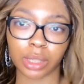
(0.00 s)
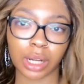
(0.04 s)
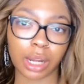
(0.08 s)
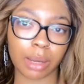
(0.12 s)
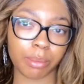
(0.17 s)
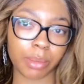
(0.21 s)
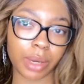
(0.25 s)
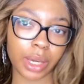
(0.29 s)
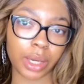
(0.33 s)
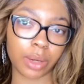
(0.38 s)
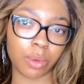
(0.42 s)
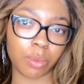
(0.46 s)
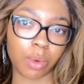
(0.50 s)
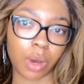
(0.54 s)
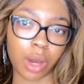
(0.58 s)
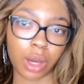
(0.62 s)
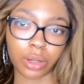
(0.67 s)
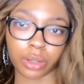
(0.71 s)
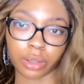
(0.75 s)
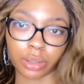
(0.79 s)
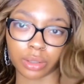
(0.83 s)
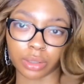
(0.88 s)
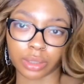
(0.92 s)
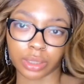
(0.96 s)
I might wand
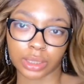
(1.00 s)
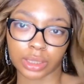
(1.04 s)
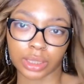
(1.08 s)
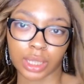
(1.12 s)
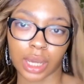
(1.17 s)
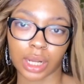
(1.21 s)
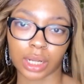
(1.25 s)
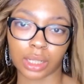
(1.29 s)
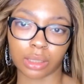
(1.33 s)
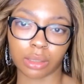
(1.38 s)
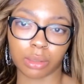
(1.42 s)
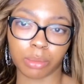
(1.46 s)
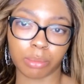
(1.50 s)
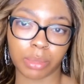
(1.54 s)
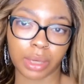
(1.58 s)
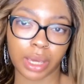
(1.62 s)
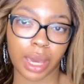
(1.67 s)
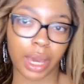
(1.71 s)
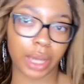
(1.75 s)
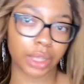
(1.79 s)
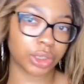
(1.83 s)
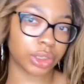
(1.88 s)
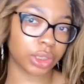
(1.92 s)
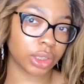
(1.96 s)
curl this side a little bit,
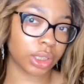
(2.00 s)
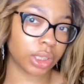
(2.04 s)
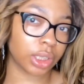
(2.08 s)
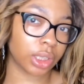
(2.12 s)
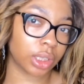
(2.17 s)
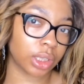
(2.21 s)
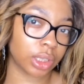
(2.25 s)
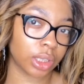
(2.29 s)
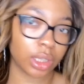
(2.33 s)
actually.